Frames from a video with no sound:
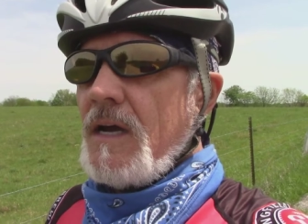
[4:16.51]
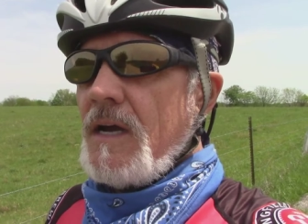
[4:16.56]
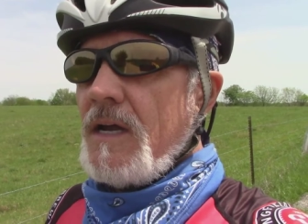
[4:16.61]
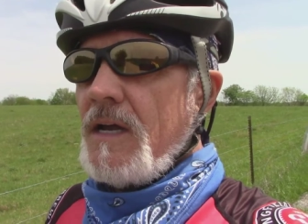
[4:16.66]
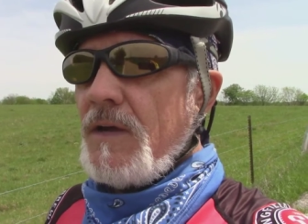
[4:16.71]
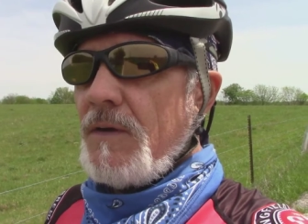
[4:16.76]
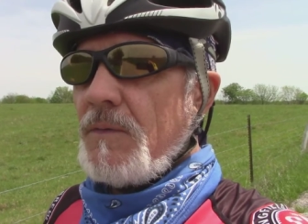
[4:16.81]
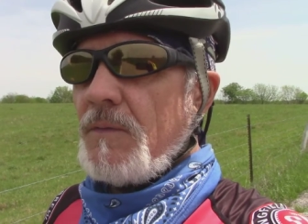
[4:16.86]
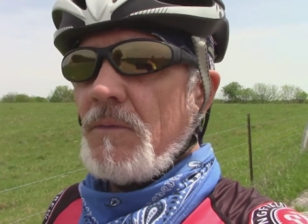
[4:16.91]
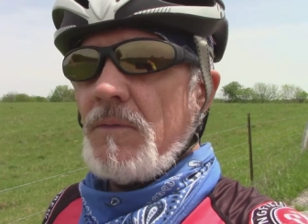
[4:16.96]

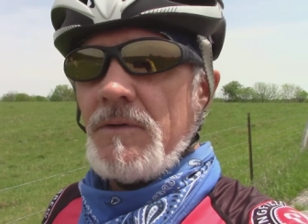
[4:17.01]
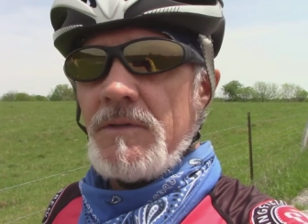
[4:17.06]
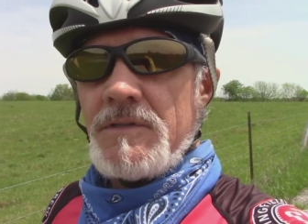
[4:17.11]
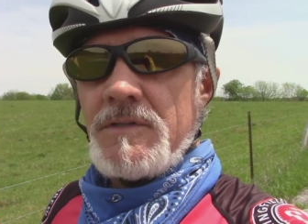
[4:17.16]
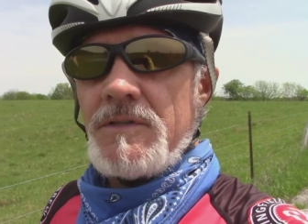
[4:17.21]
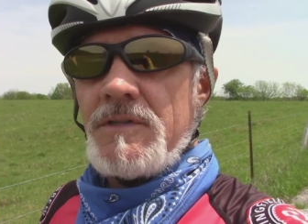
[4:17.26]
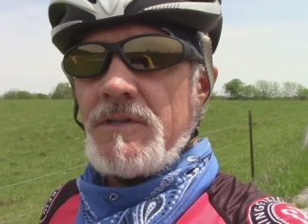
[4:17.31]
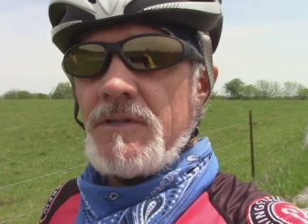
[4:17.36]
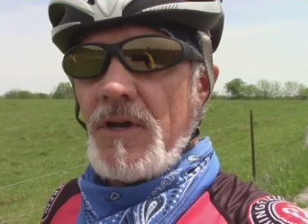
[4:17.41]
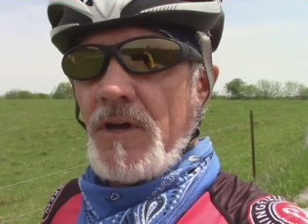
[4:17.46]
it
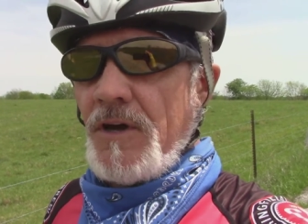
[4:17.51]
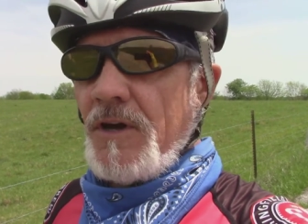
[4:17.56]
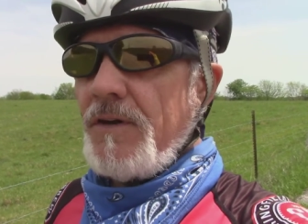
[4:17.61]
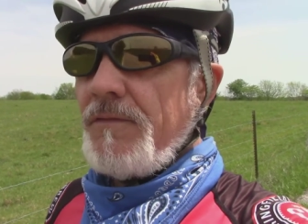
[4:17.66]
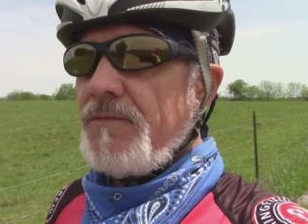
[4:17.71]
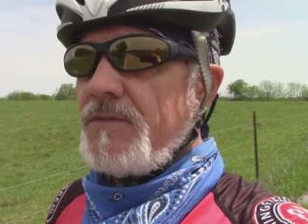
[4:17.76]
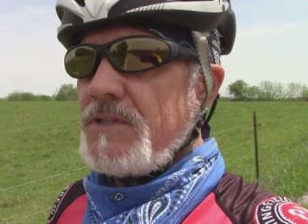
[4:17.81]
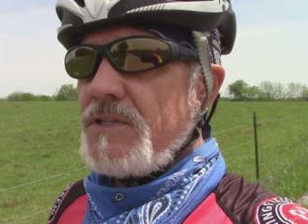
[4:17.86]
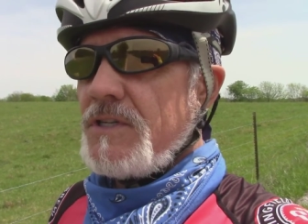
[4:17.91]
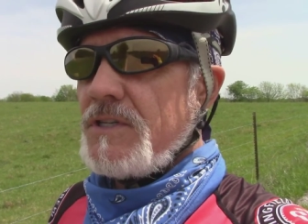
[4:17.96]
was
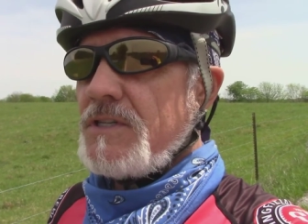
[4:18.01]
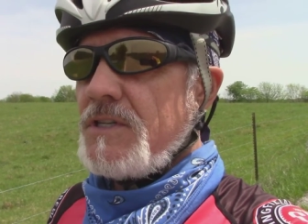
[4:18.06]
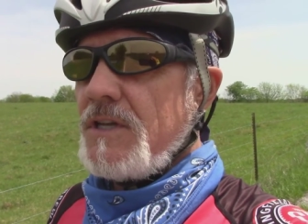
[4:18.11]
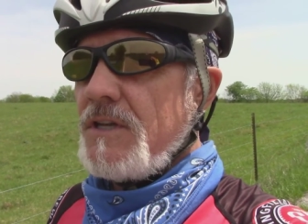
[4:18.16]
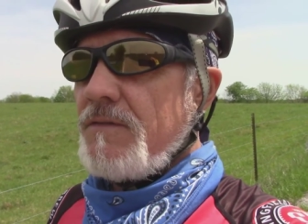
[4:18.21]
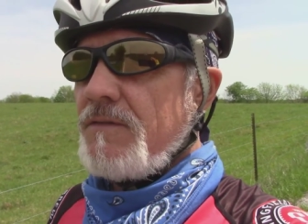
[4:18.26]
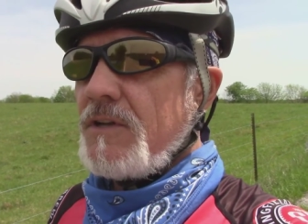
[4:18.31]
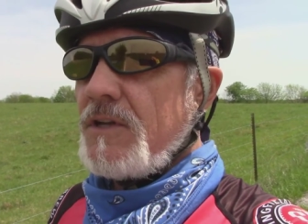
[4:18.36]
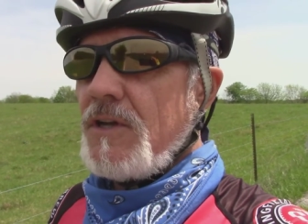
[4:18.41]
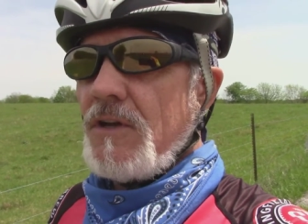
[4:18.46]
tough just to
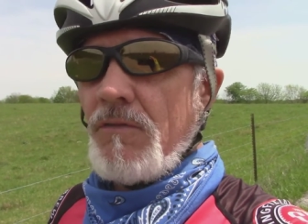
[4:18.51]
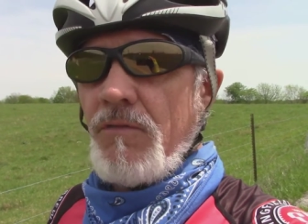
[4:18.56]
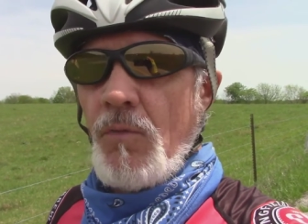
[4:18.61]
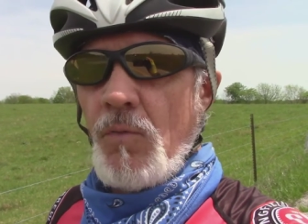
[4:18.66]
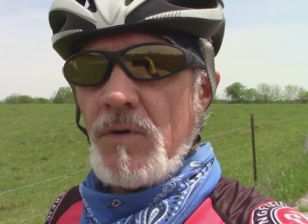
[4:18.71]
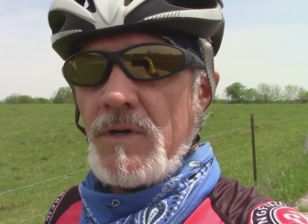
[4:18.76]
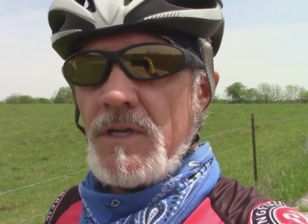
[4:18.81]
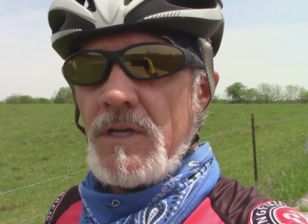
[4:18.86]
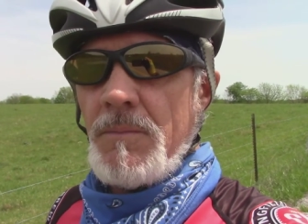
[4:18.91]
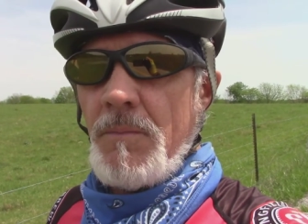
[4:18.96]
even get
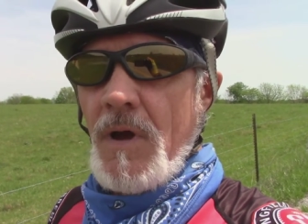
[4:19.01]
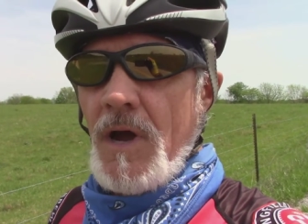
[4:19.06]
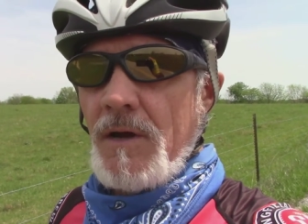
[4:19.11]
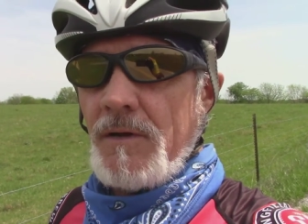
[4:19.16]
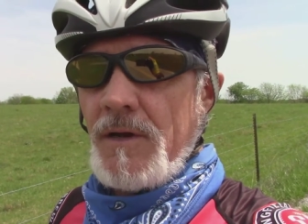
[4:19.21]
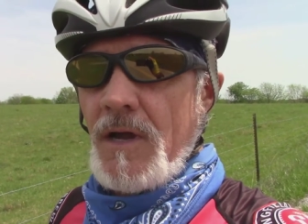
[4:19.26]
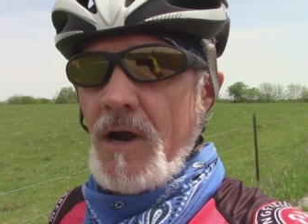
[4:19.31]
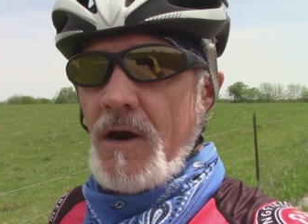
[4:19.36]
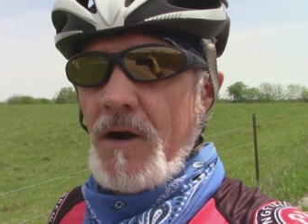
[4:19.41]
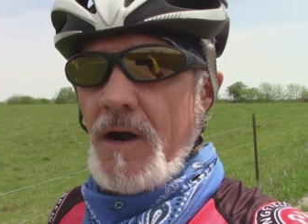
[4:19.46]
14 mile
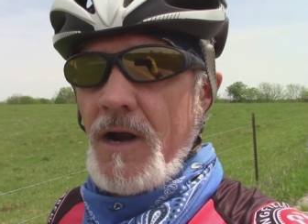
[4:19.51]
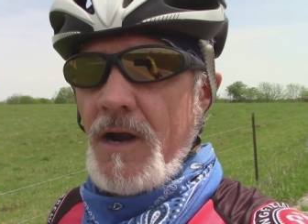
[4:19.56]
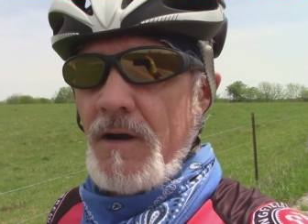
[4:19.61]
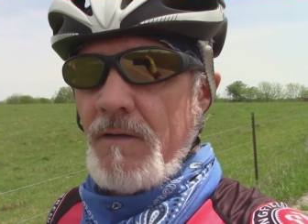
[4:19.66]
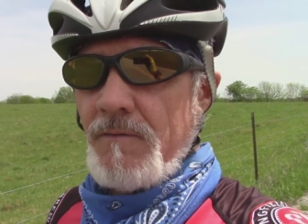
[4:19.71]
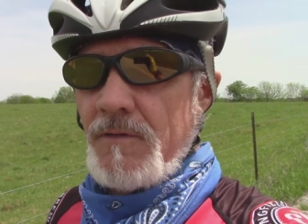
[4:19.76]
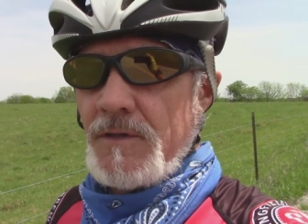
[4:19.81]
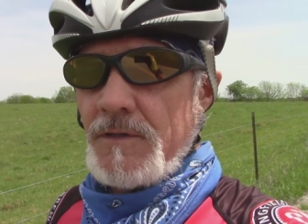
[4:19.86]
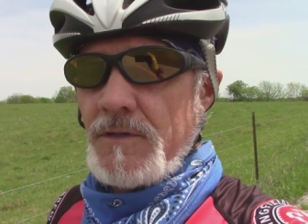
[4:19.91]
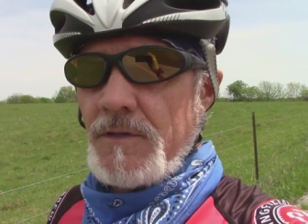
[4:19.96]
an hour
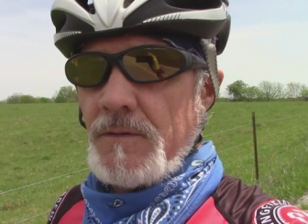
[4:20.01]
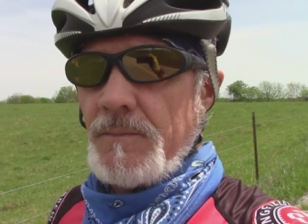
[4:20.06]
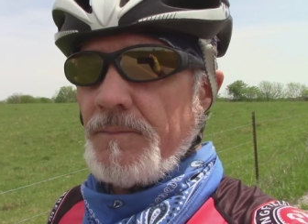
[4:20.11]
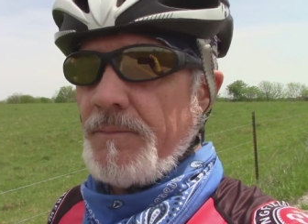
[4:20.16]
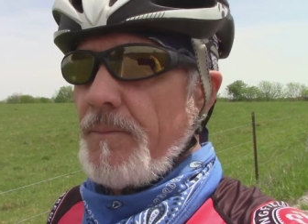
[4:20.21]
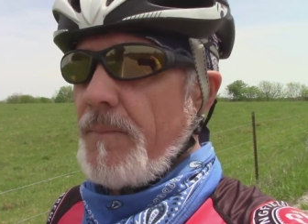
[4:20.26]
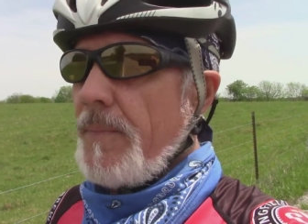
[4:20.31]
average.